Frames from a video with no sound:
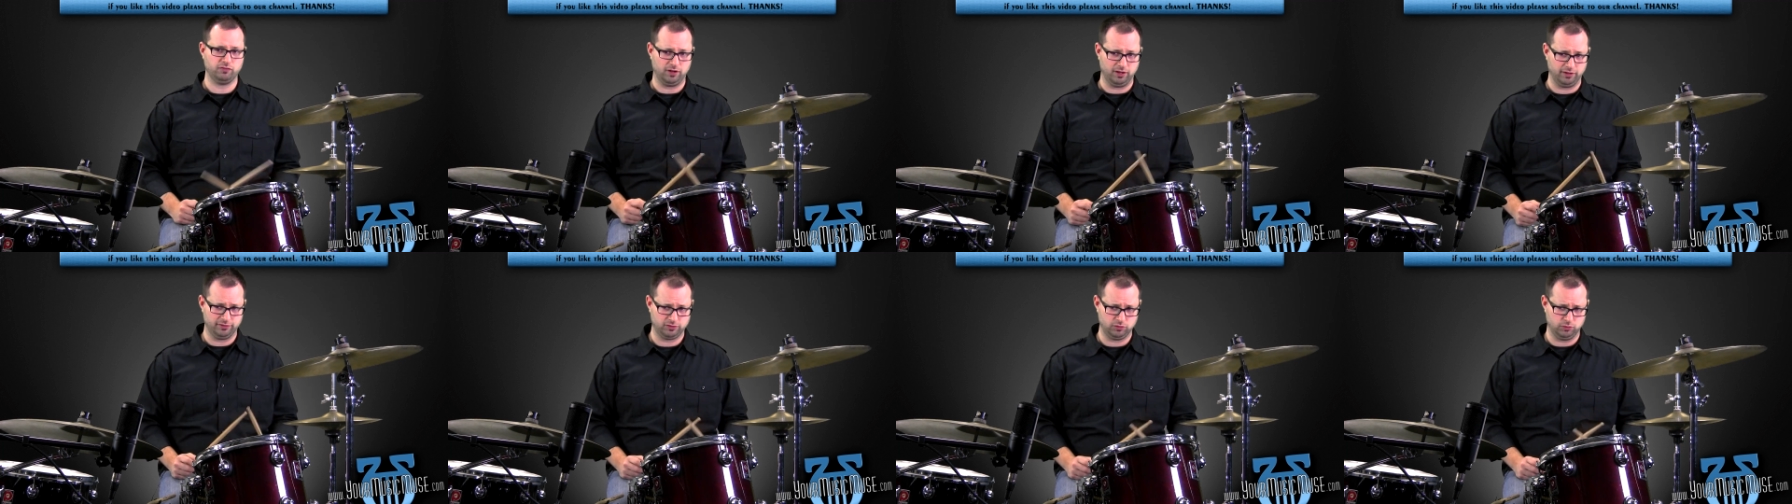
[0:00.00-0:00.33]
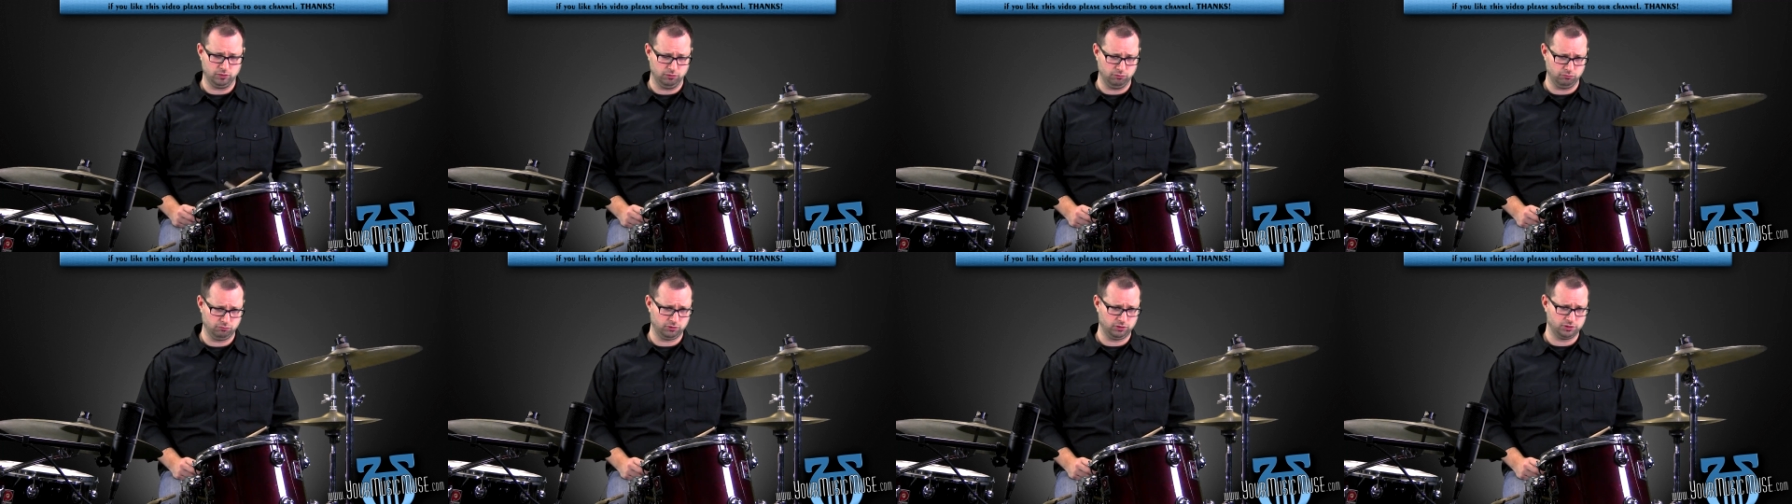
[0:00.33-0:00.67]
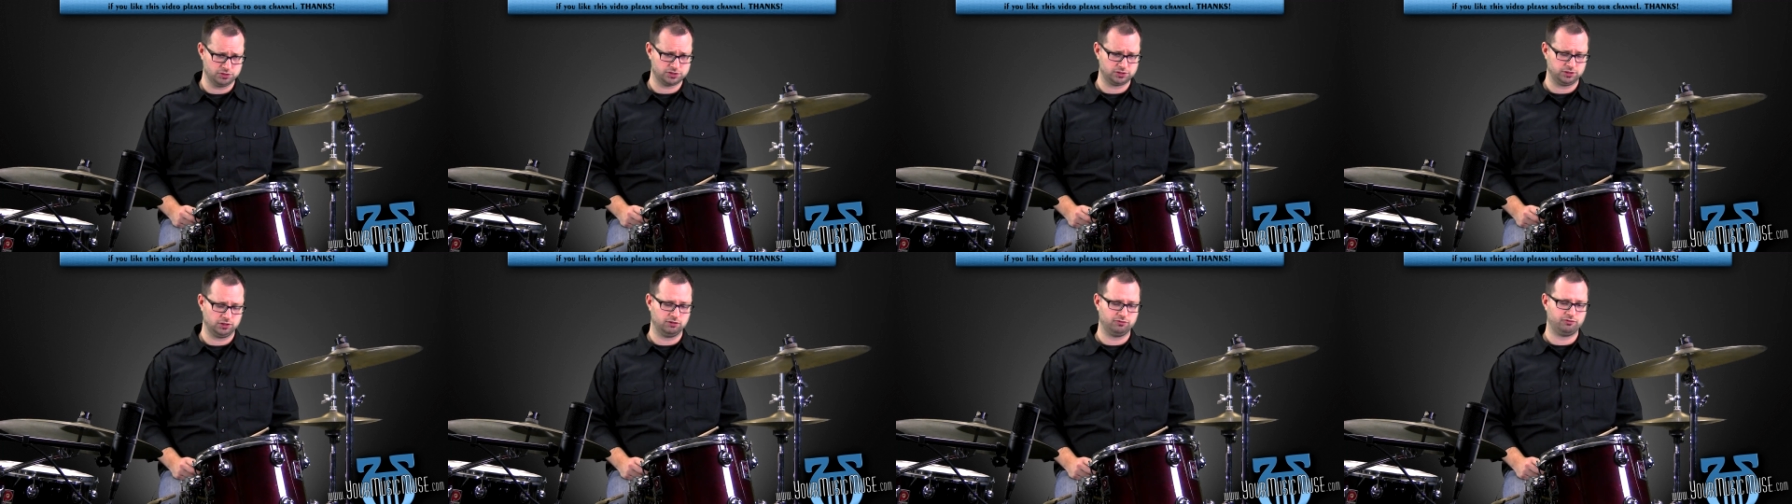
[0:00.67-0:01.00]
I'll do it real
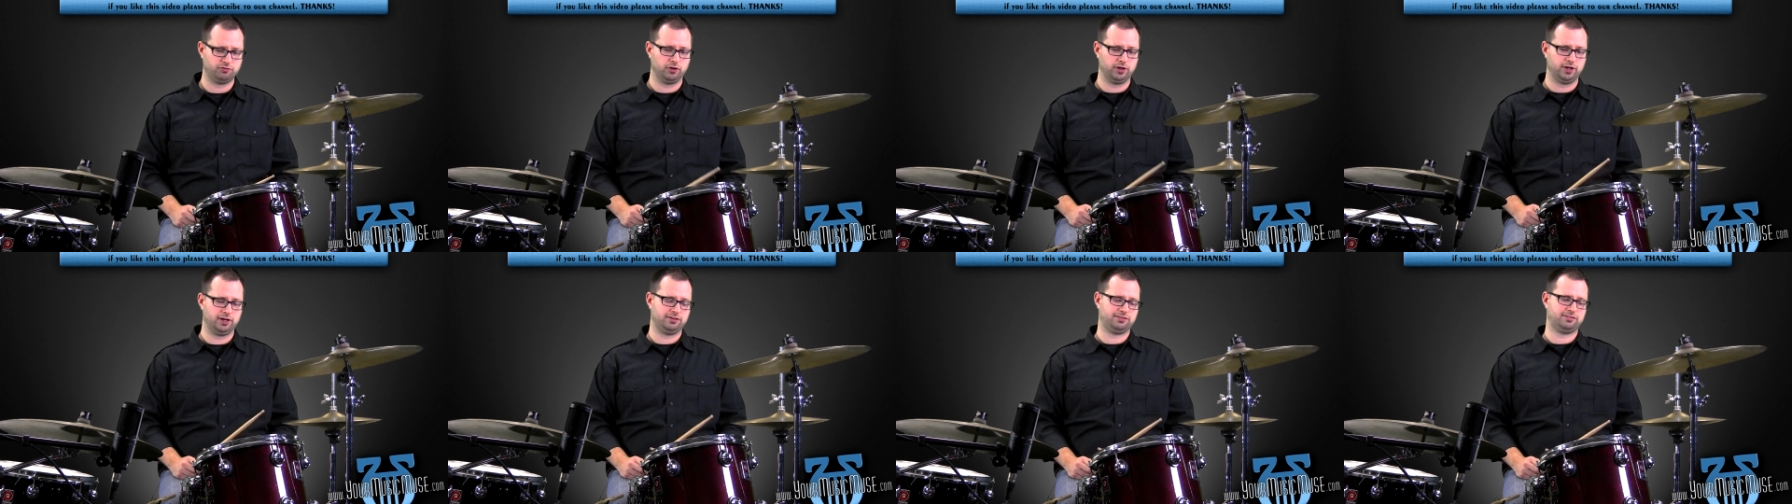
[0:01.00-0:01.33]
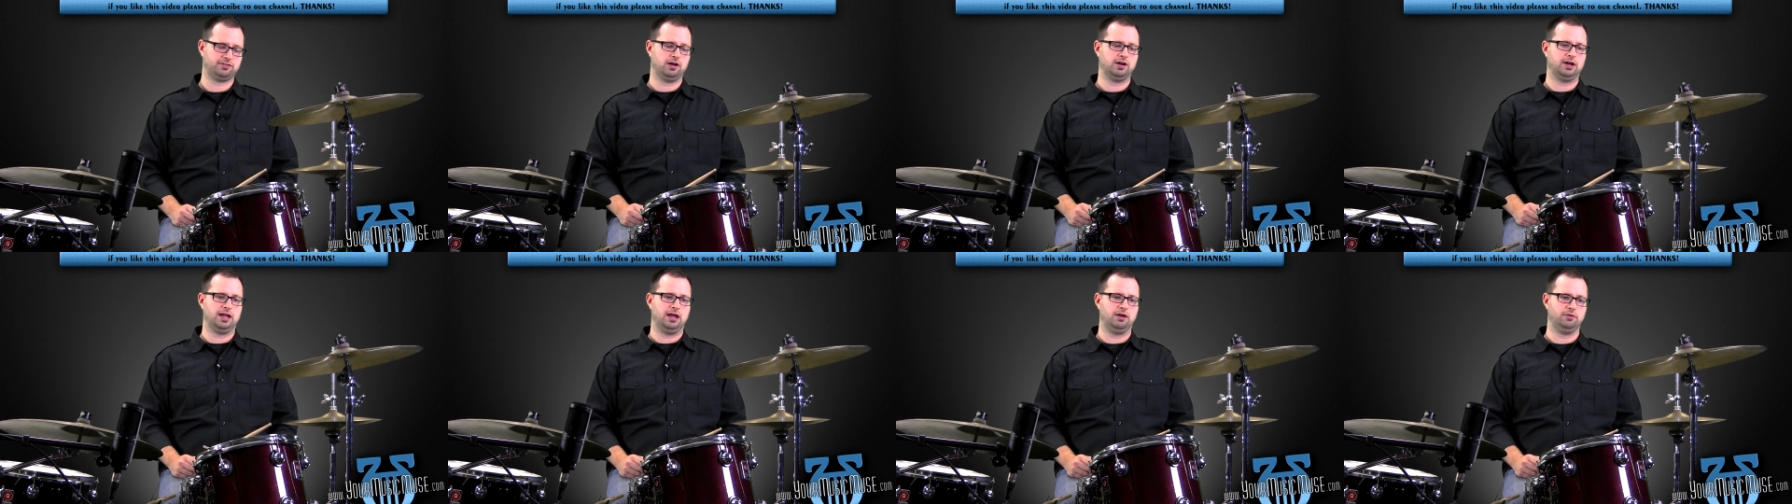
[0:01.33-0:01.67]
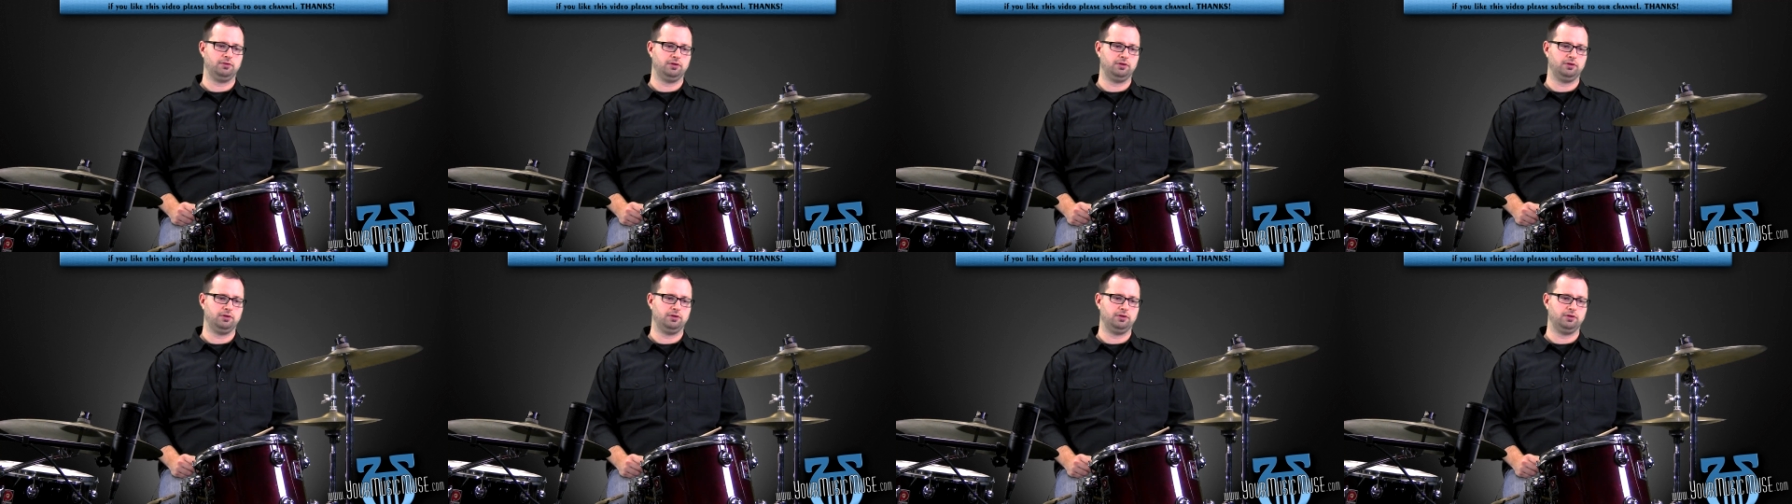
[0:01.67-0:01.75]
slow for you to start out